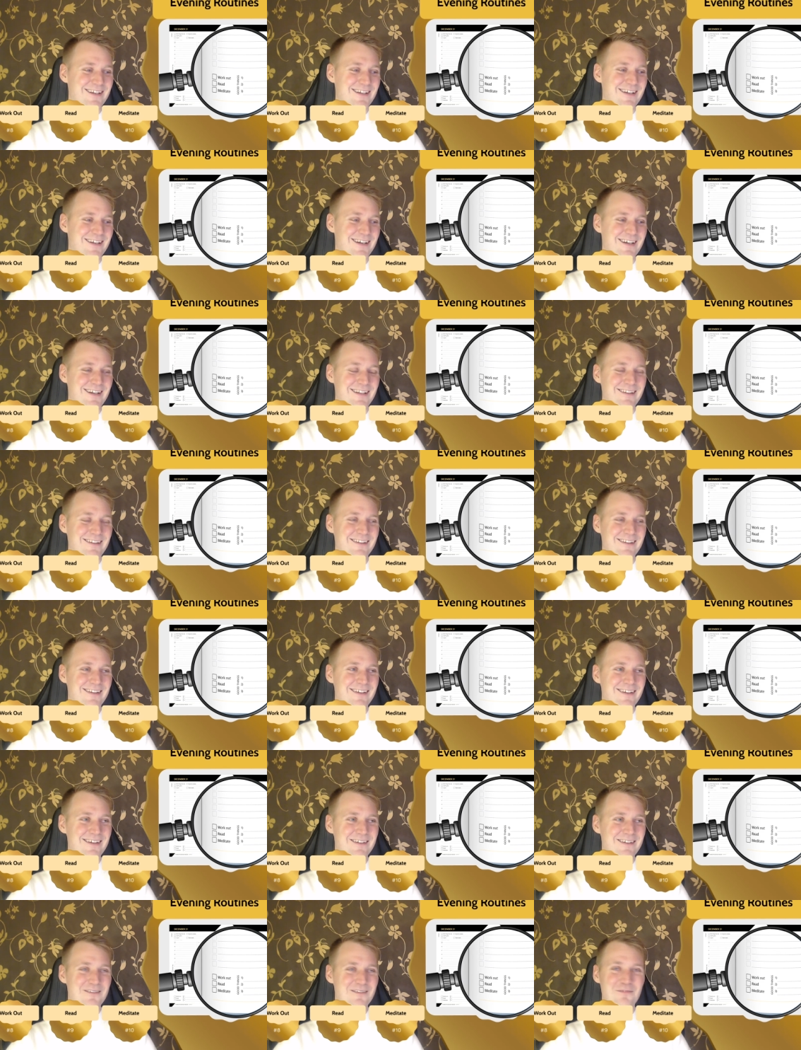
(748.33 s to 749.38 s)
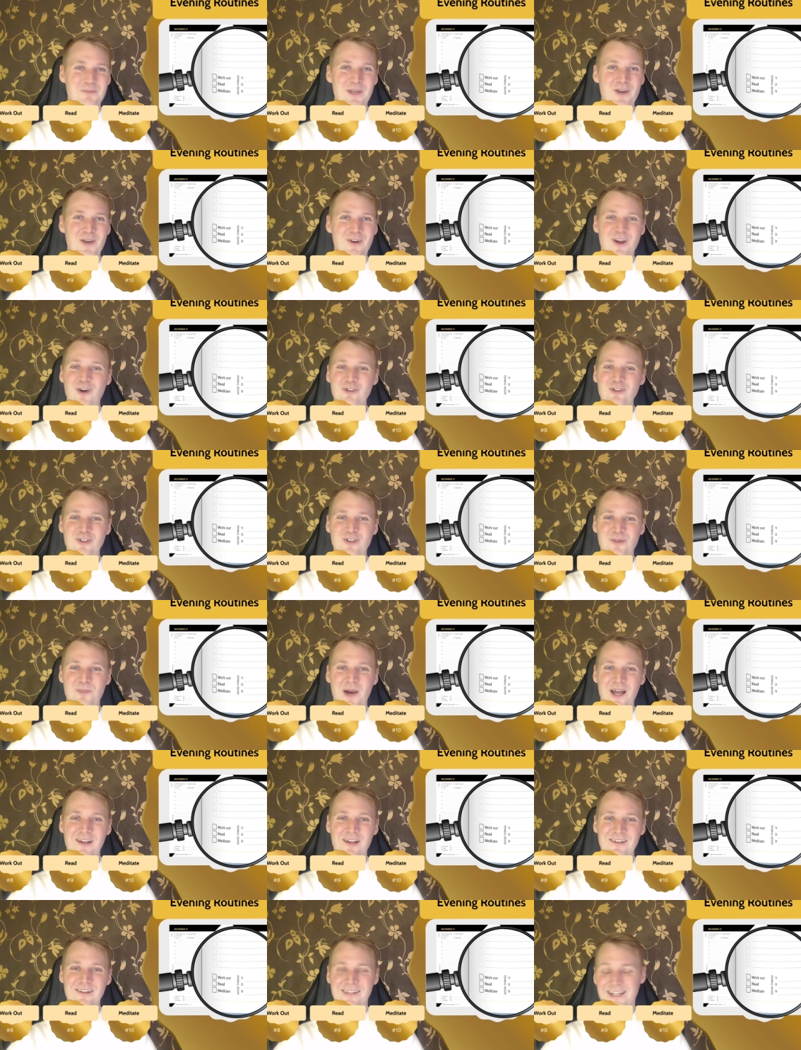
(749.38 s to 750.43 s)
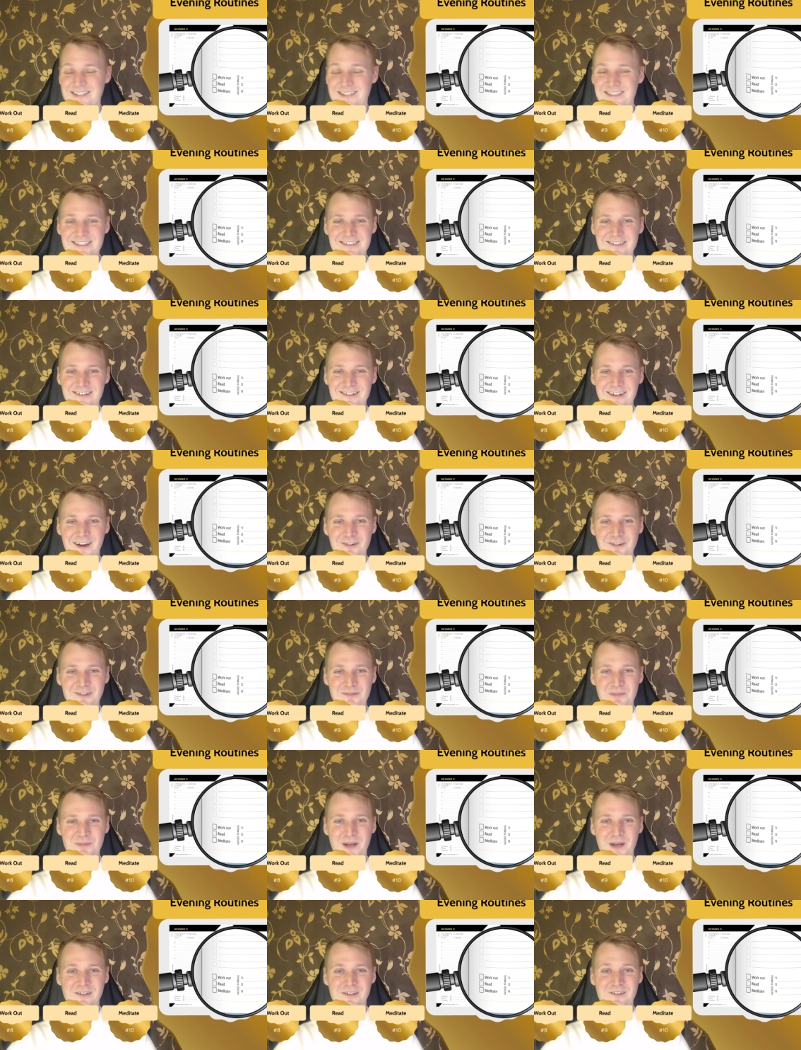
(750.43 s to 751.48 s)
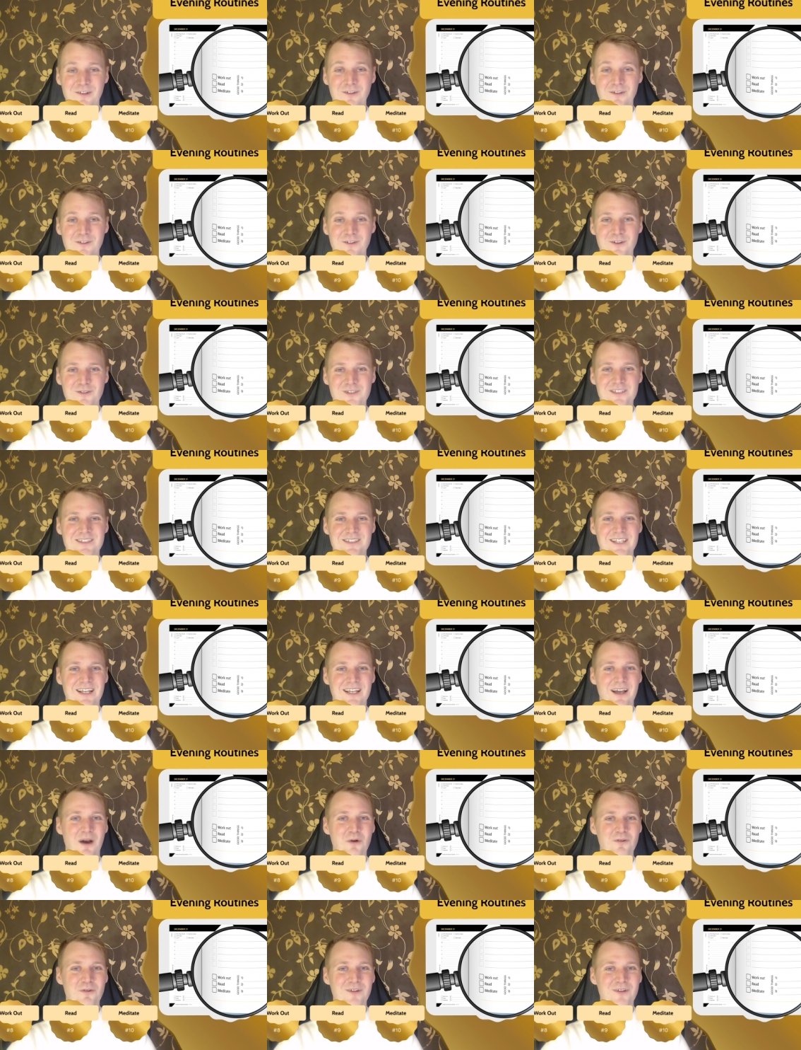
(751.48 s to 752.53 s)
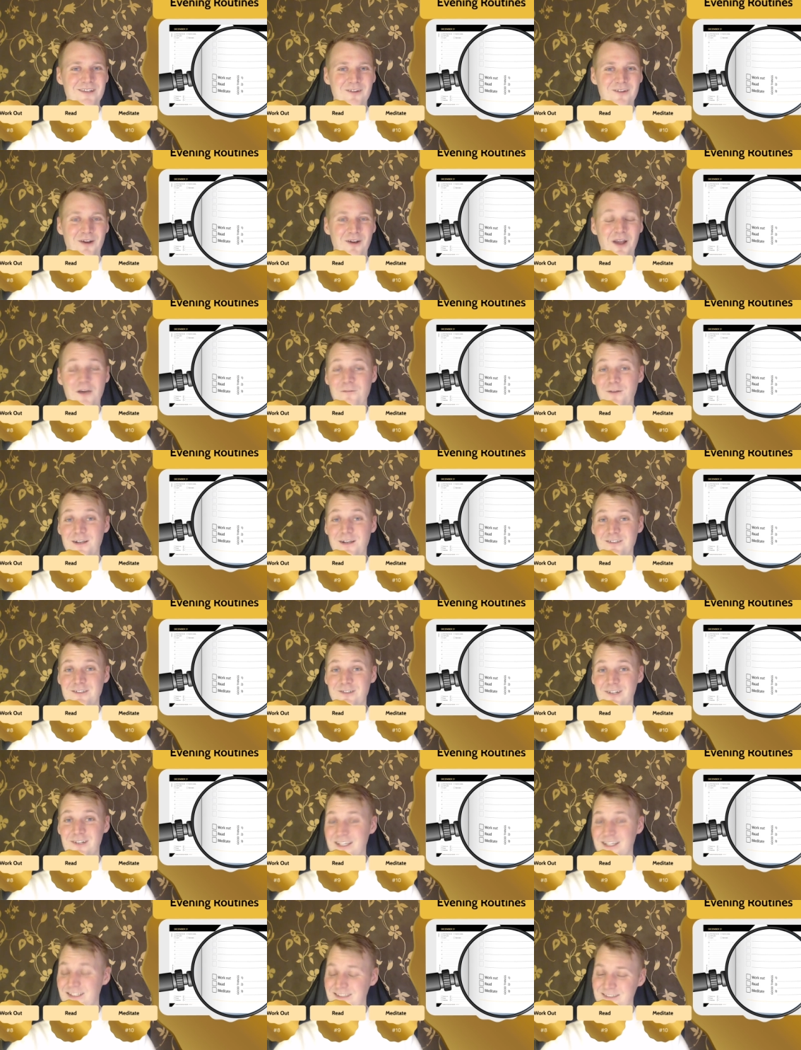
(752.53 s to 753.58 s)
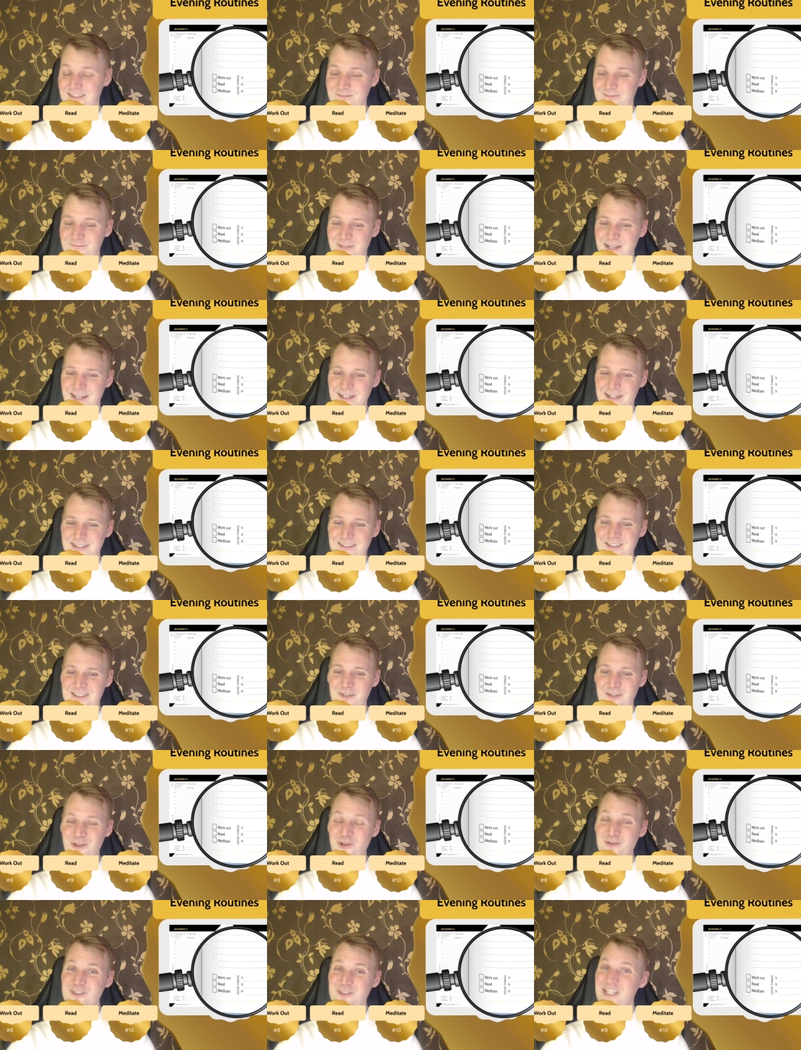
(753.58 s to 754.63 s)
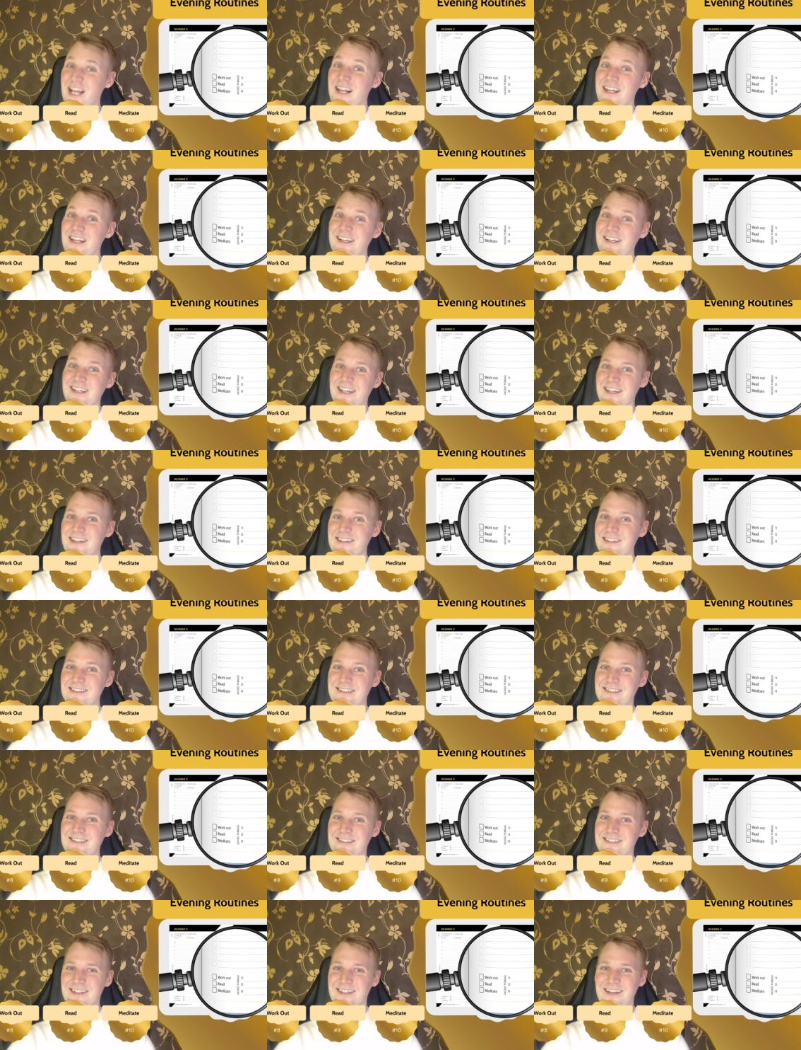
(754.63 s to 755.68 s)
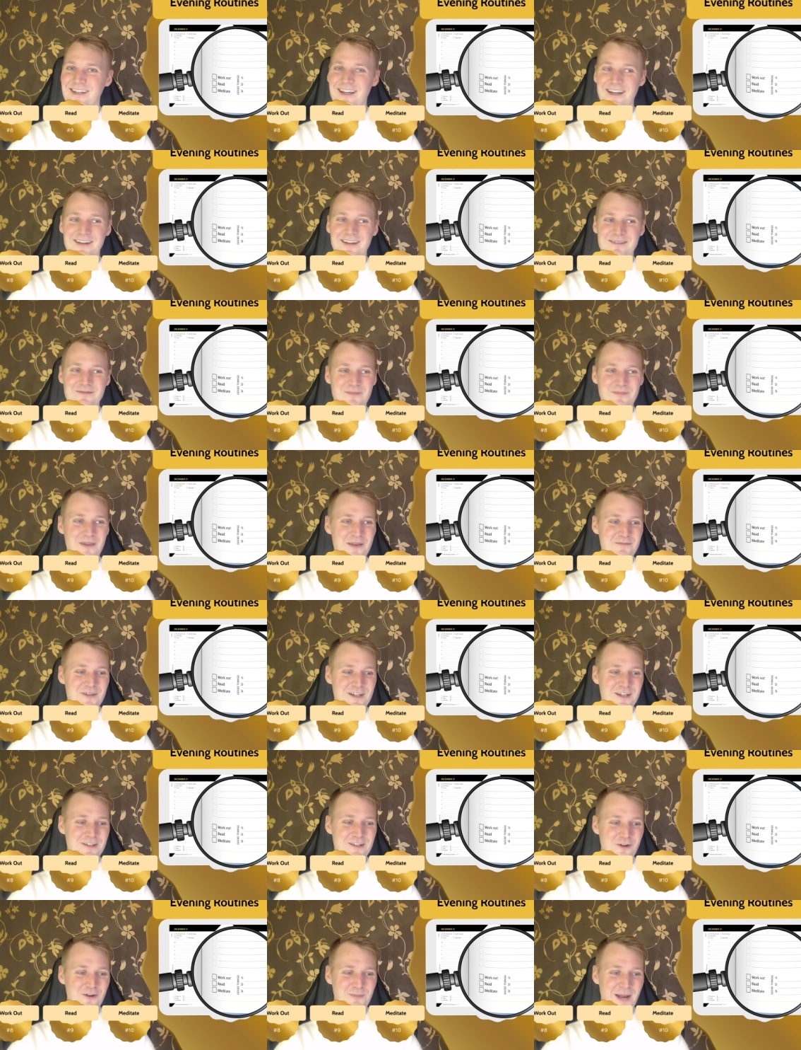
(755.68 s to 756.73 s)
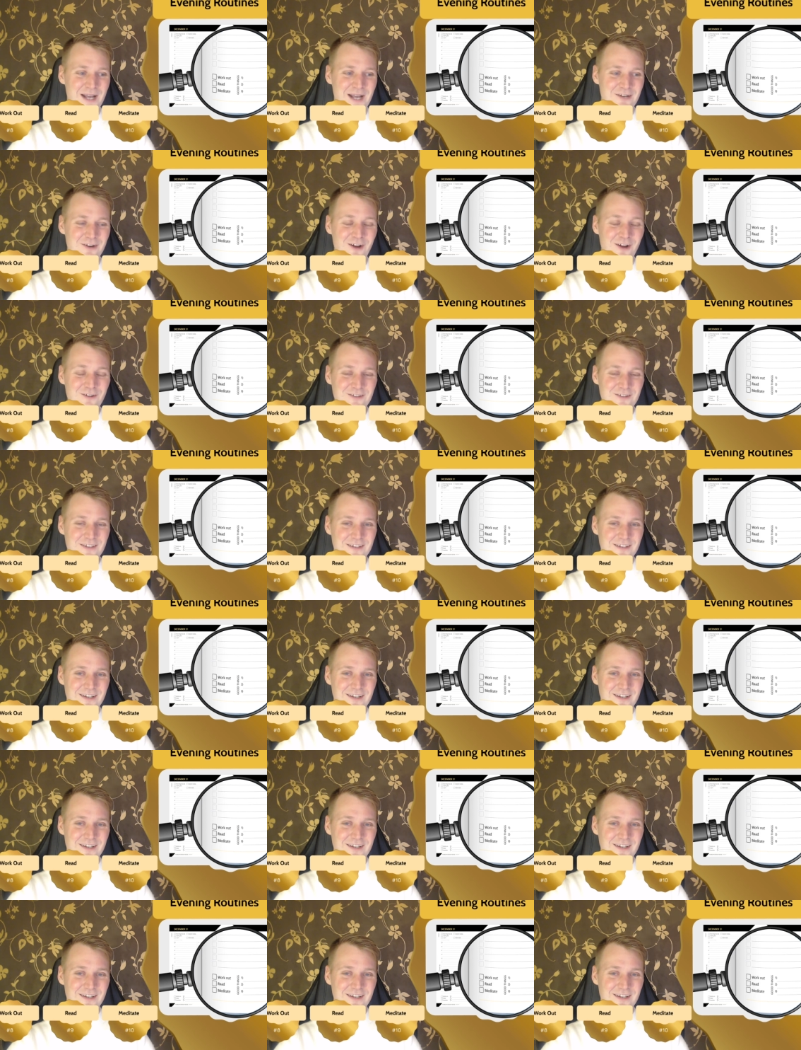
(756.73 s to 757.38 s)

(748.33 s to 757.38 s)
and be on autopilot, exist on autopilot, not noticing how great your life actually is. So those yelling kids maybe in your background